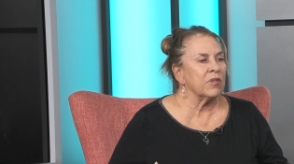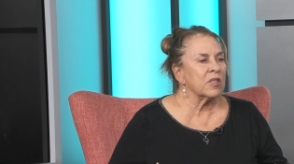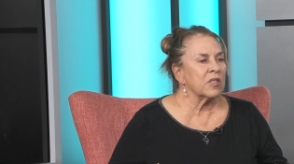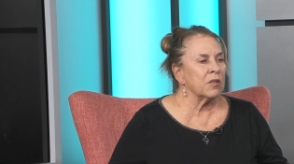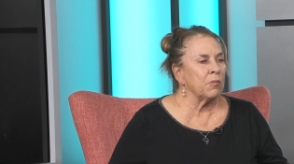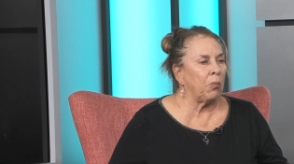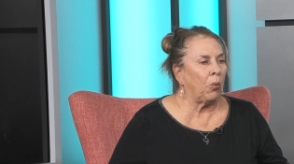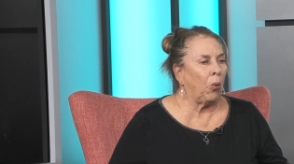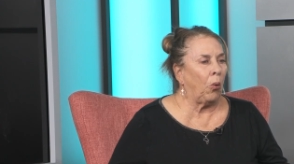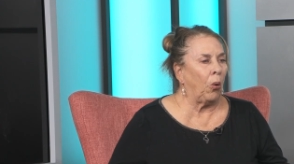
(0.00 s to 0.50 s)

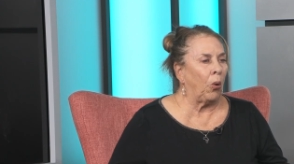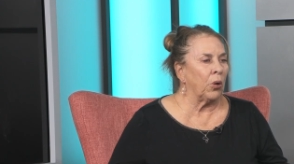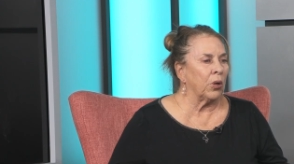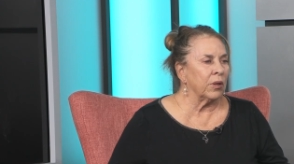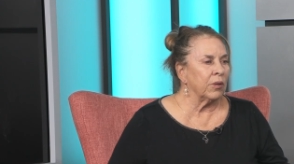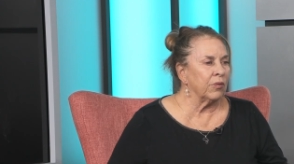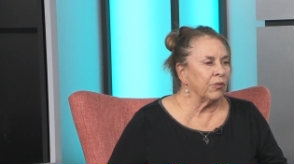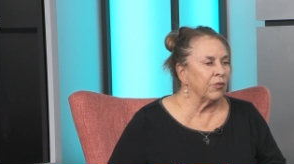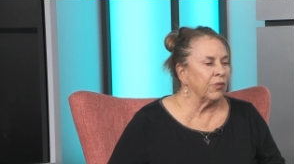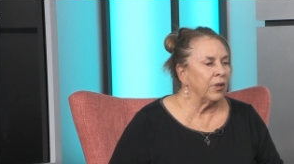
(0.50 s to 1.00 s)

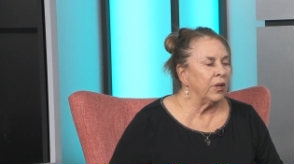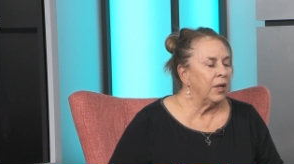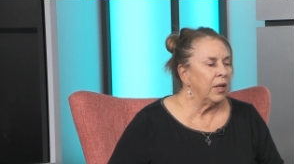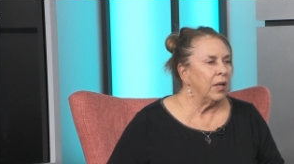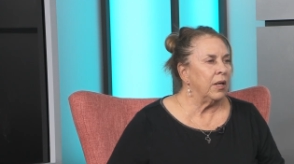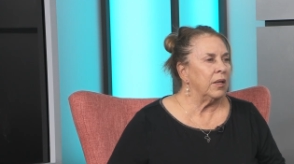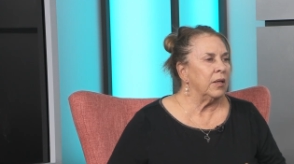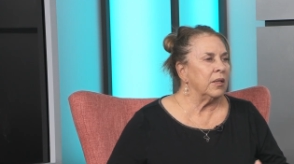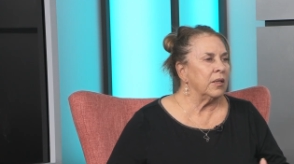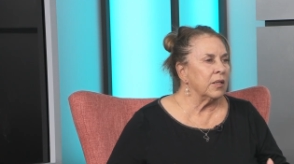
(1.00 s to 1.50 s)
supportive
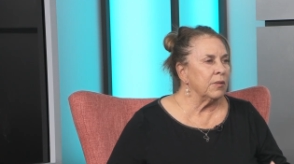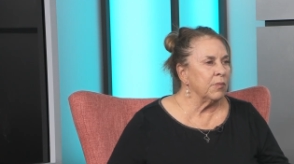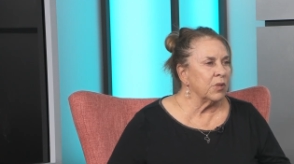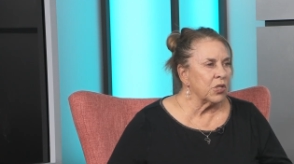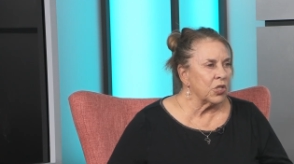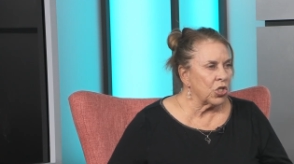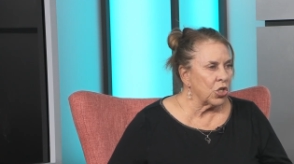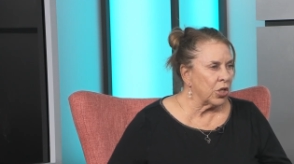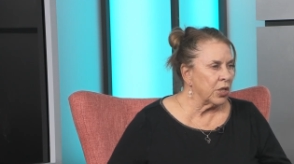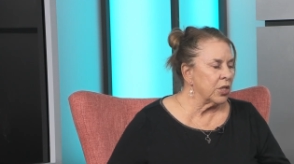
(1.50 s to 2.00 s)

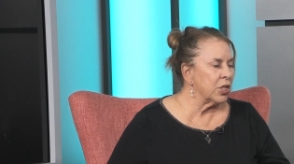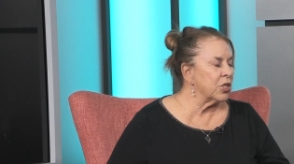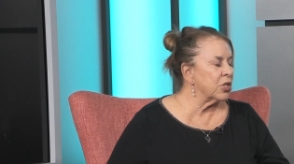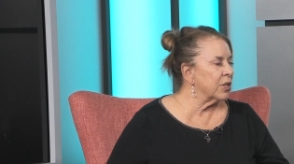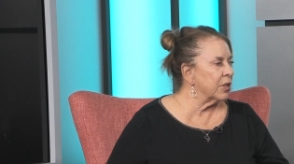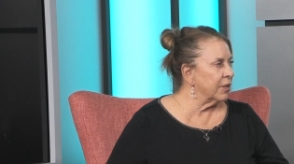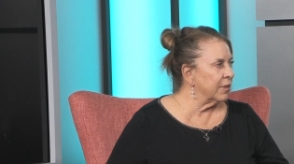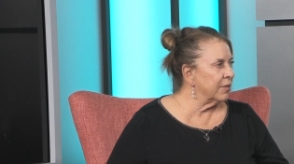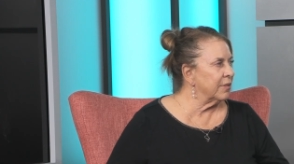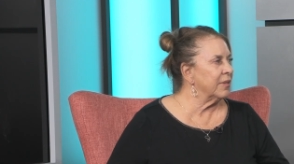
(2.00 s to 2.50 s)

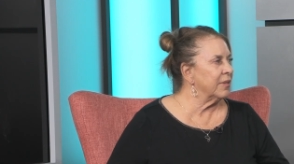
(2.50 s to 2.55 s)
administration,